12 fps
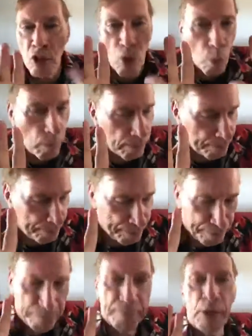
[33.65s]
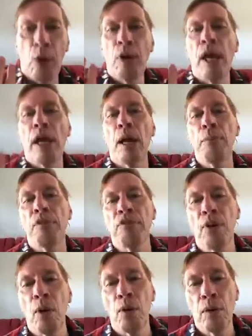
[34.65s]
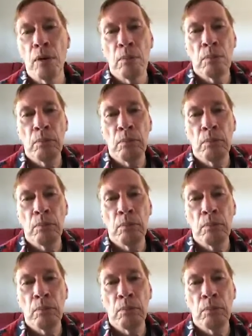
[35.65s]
Don't, don't hang up the phone.